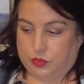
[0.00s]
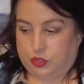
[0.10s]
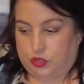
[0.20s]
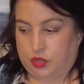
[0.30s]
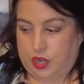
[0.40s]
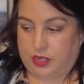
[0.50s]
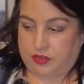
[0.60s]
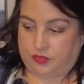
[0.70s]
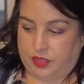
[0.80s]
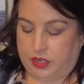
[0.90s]
trying to
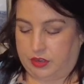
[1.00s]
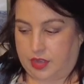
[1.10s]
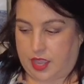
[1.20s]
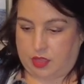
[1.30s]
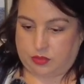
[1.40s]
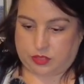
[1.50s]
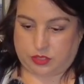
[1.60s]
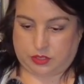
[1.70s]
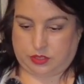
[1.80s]
figure it out.